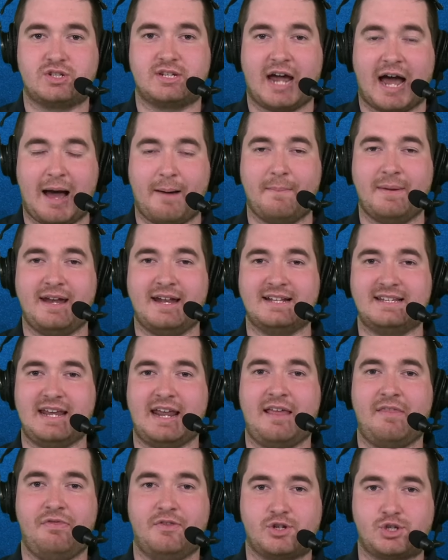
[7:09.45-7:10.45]
dominance
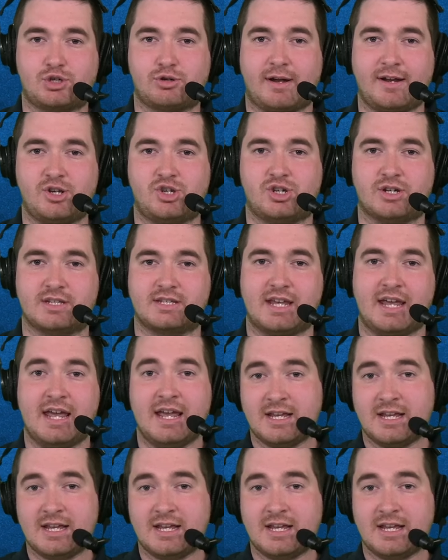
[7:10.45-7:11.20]
in the trenches.